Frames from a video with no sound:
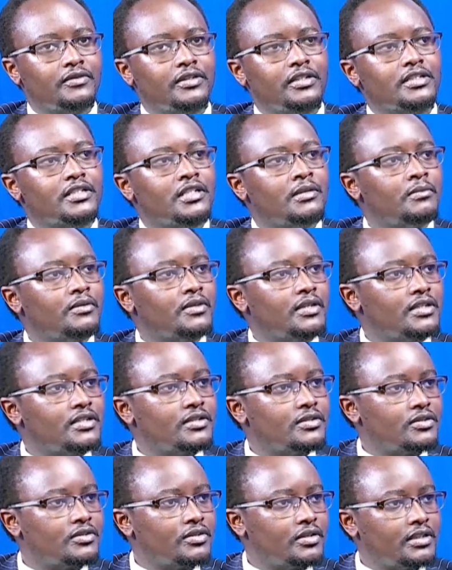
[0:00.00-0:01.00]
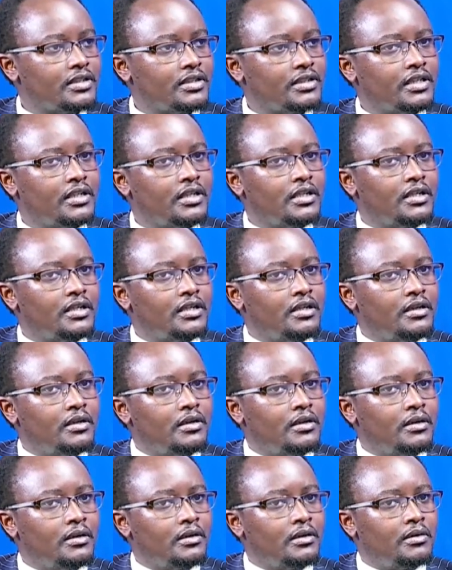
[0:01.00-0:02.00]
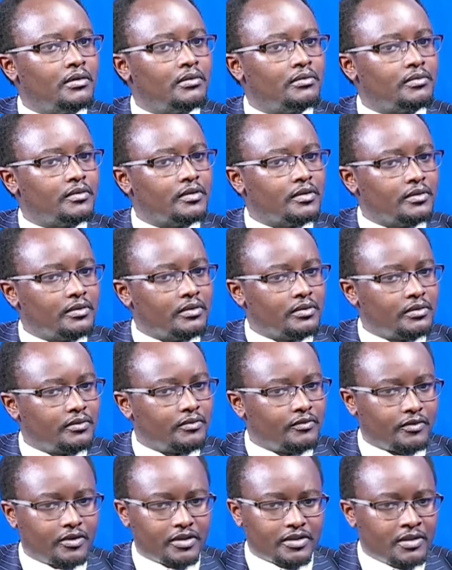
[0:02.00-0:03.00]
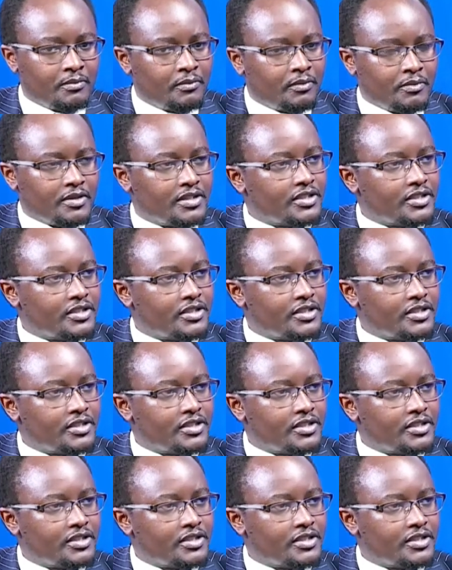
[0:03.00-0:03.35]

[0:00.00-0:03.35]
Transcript: For example, there is usually, for example,